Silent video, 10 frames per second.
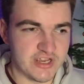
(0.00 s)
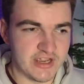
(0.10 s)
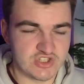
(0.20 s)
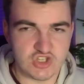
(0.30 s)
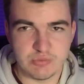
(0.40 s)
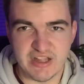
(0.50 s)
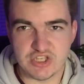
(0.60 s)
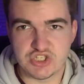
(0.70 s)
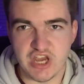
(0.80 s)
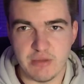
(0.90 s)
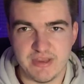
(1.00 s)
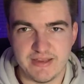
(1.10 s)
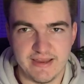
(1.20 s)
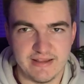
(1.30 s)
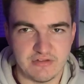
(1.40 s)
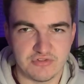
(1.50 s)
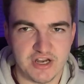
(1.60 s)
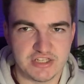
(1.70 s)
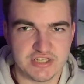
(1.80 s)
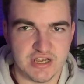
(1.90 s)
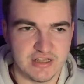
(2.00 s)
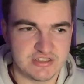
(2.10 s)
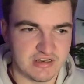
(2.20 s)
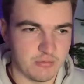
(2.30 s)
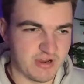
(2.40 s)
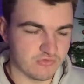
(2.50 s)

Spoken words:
I suspect Jay Mingy in that right-sided centre-back